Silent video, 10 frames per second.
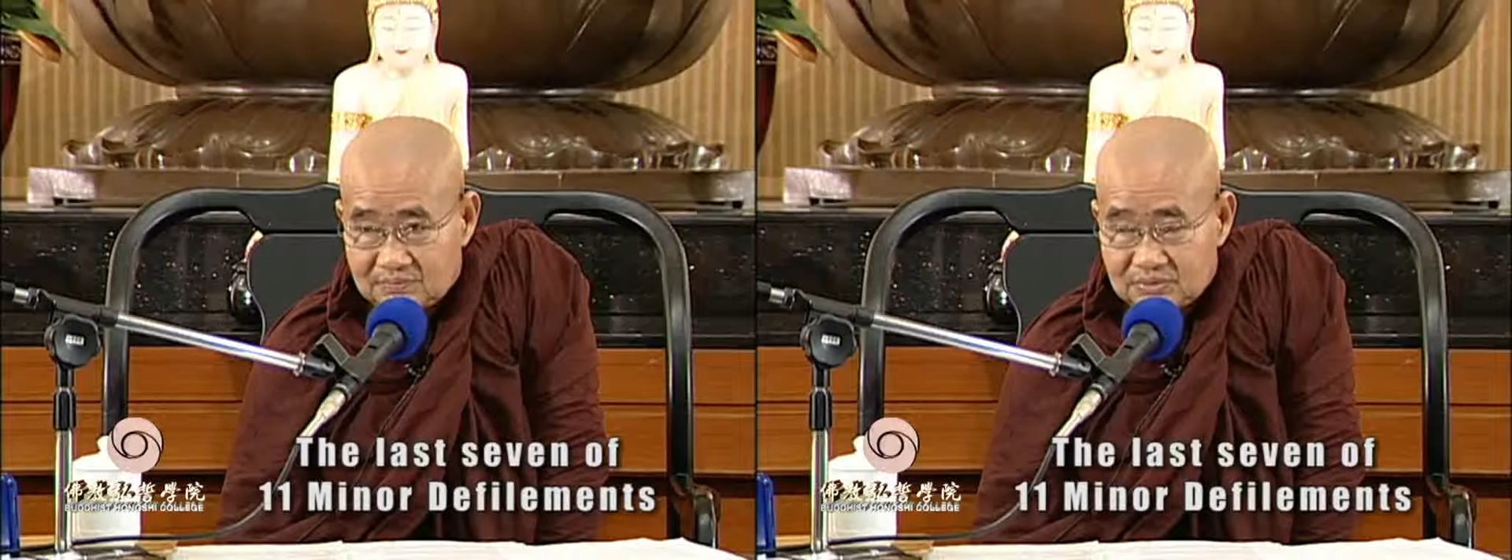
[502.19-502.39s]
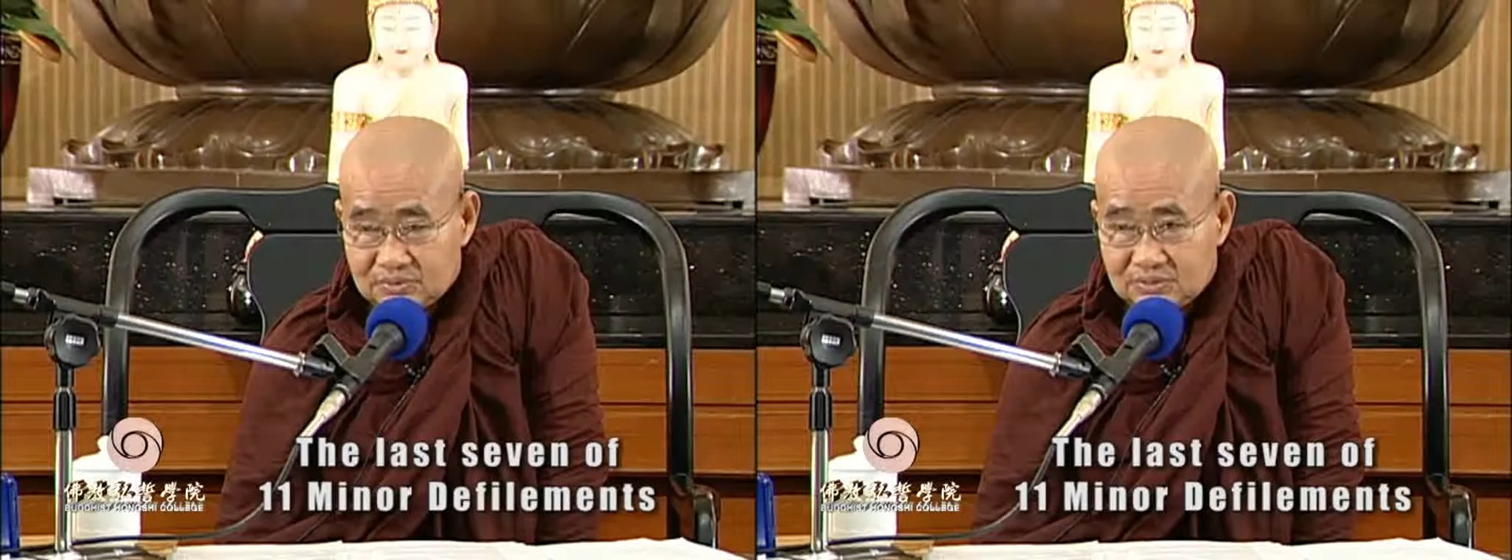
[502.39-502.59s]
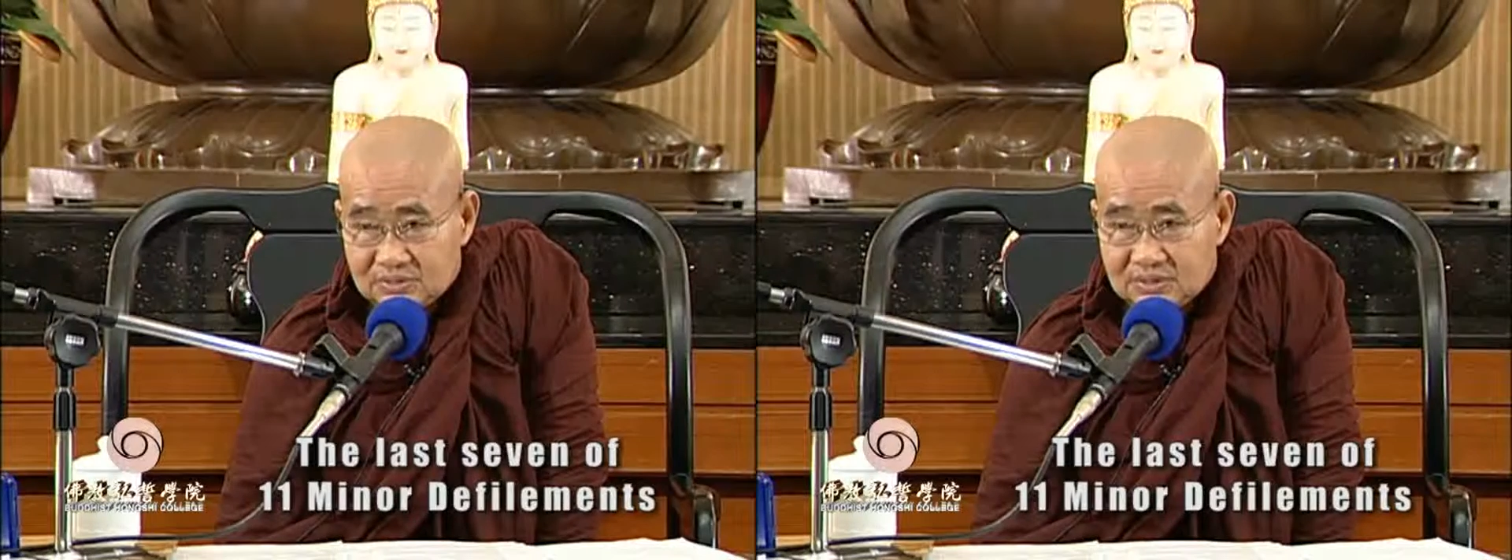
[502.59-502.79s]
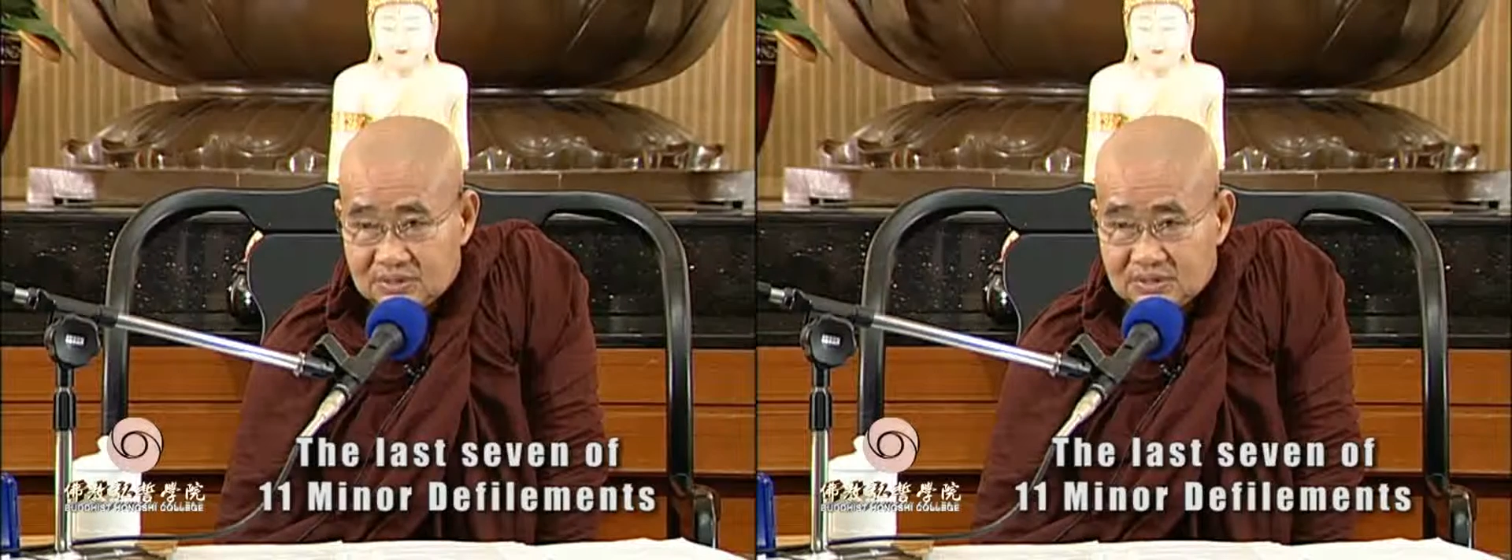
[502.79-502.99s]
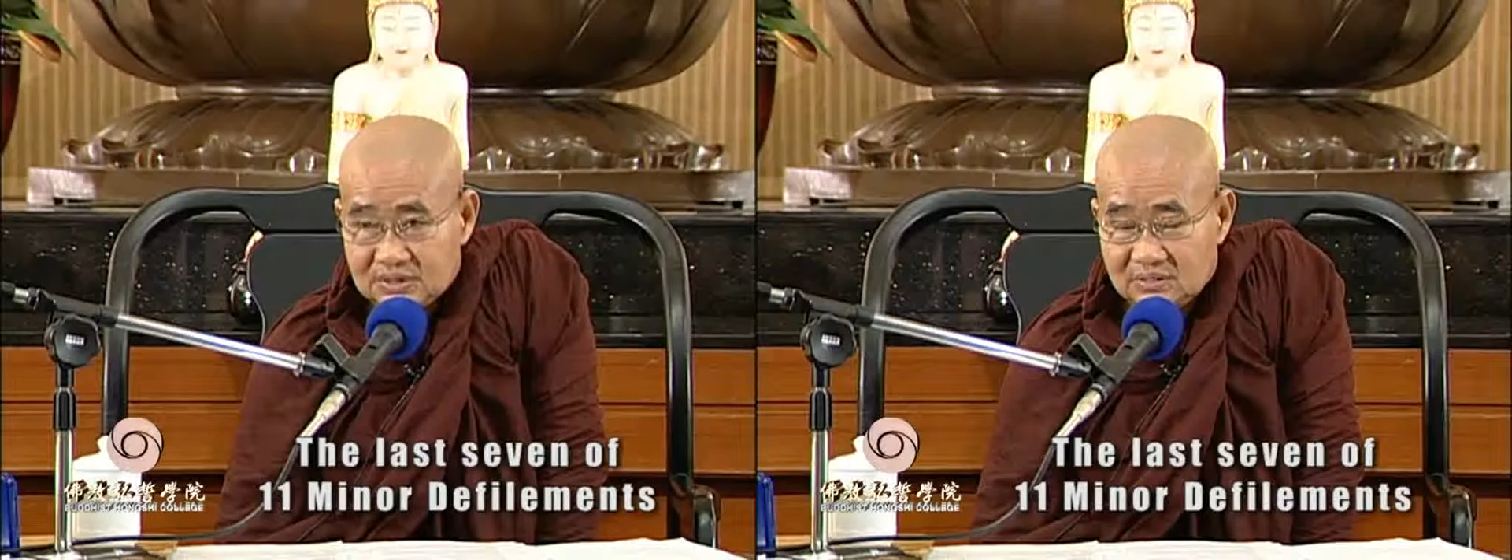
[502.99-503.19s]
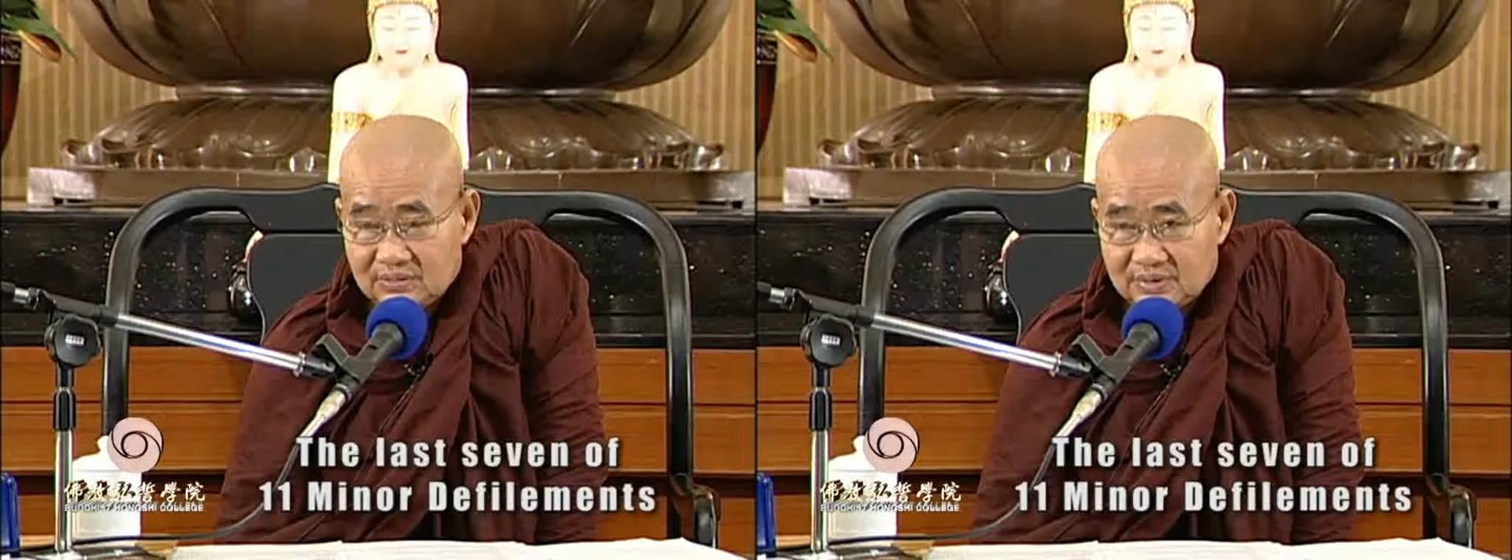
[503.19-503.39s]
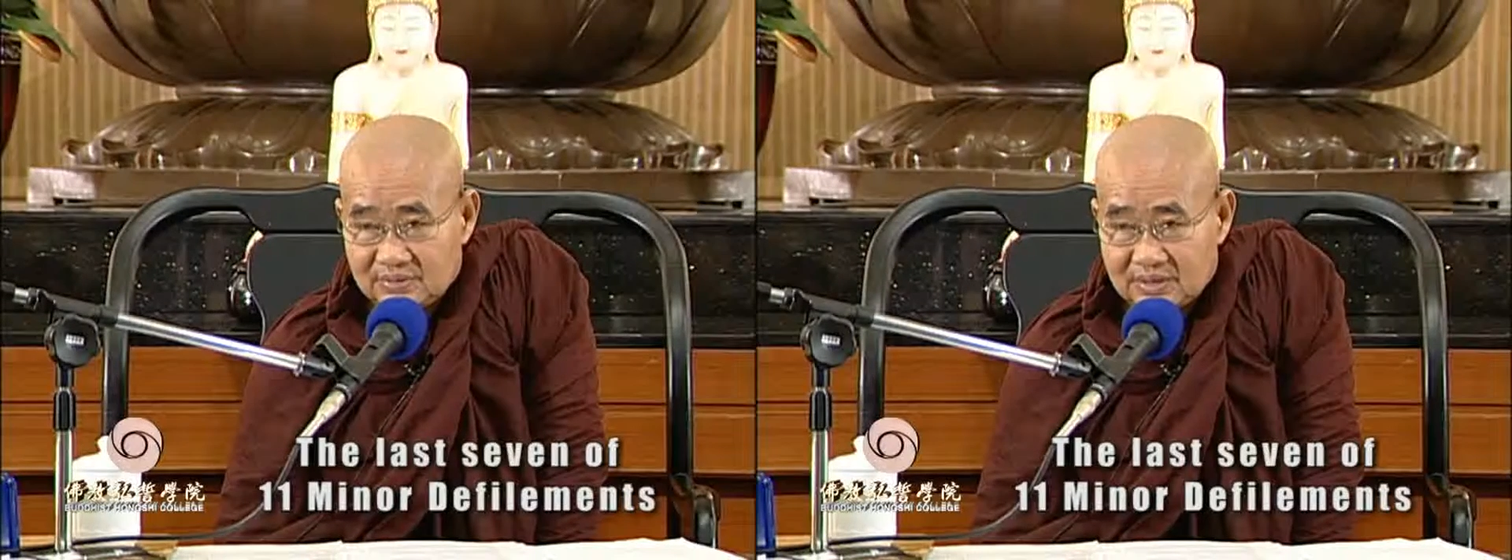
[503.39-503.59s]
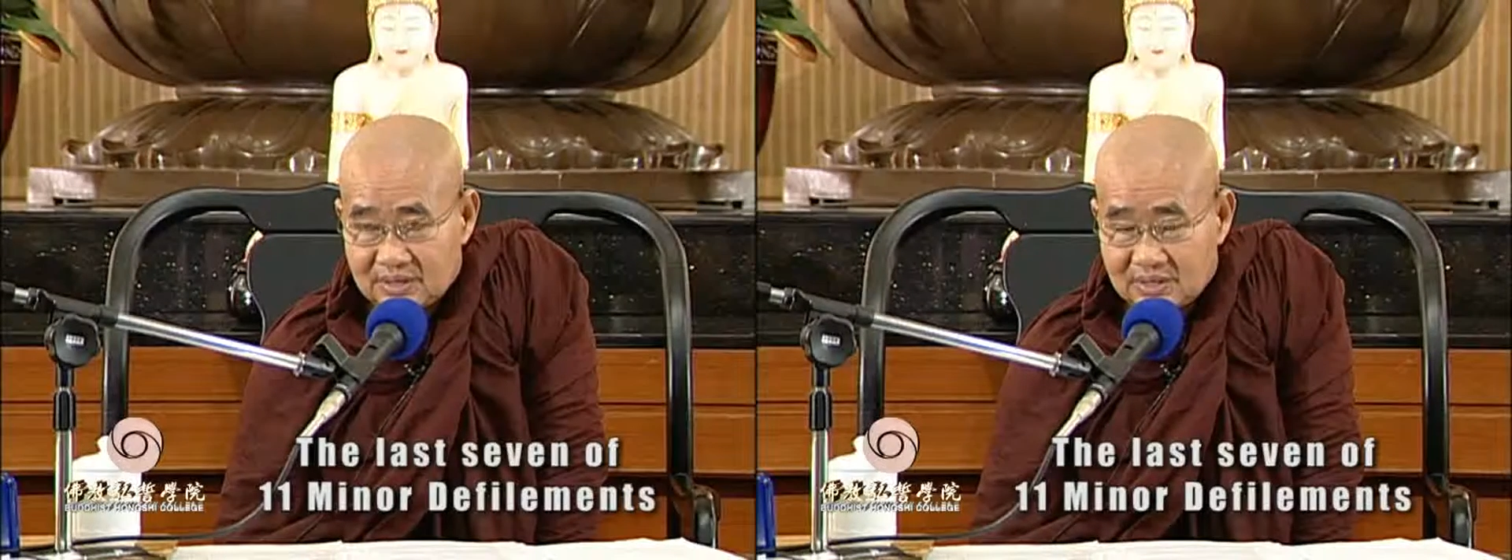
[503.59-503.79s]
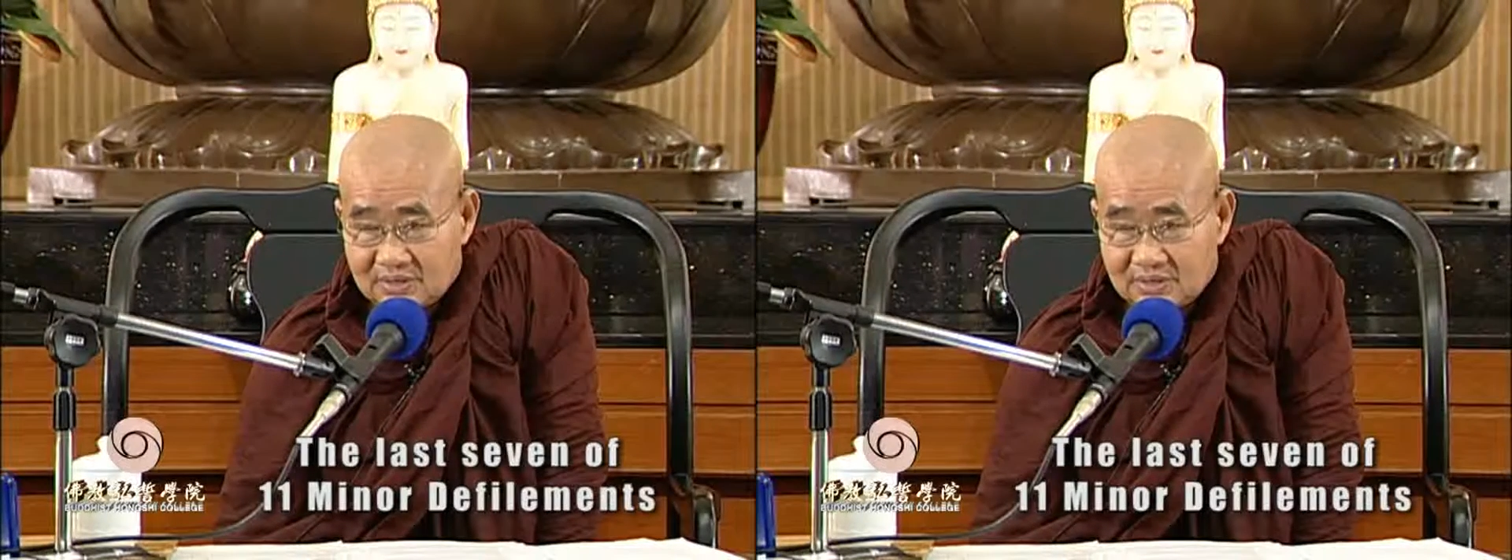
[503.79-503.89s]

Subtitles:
to Deva world.